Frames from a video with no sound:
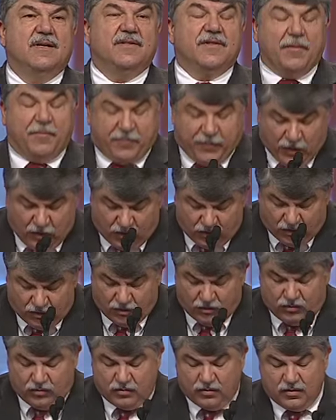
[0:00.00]
The
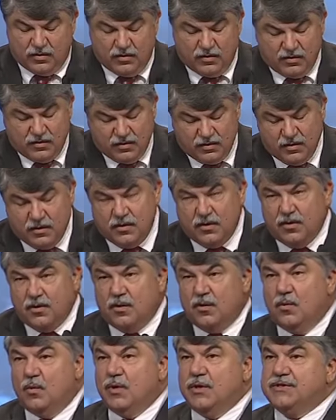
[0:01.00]
poll
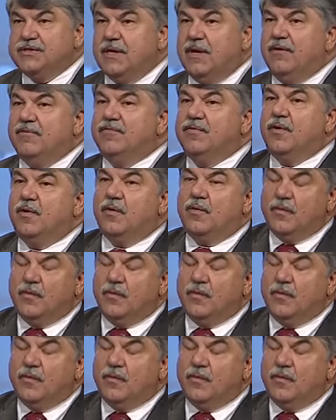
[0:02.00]
was of